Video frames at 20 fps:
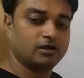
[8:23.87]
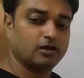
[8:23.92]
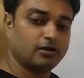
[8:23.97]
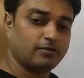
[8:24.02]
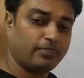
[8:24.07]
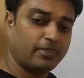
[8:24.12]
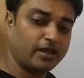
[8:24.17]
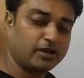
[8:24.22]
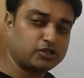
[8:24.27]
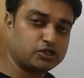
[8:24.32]

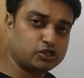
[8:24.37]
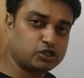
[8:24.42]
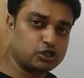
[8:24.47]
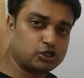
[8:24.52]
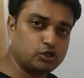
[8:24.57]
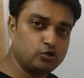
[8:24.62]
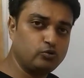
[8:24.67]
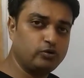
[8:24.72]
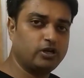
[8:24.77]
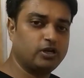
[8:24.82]
that
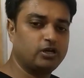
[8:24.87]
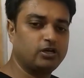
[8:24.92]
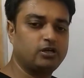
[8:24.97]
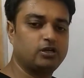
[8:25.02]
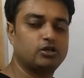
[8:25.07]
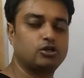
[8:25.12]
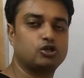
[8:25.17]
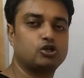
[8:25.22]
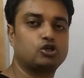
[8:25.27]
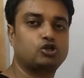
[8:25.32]
student
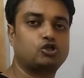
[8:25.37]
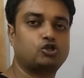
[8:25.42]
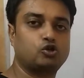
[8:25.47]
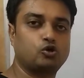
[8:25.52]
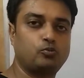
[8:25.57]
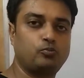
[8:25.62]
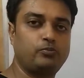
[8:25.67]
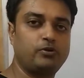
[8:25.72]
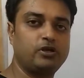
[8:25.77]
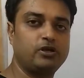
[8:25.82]

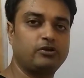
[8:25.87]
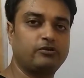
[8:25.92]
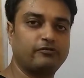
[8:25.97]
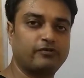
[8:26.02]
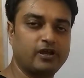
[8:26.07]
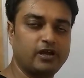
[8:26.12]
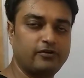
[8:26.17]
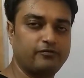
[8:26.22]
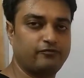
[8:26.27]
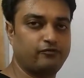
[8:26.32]
should be
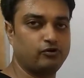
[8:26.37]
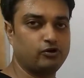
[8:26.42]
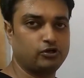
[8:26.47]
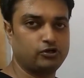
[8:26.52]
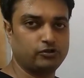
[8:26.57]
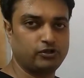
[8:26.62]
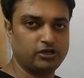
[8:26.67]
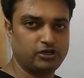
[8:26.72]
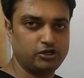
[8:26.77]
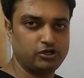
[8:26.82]
grateful to
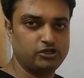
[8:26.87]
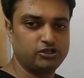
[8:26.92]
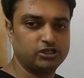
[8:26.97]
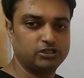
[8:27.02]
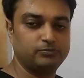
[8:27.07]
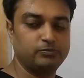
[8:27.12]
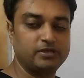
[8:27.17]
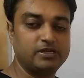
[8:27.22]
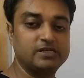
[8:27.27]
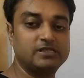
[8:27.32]
the teacher,
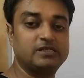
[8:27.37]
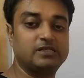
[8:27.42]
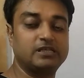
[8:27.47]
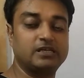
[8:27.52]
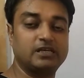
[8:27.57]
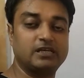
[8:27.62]
because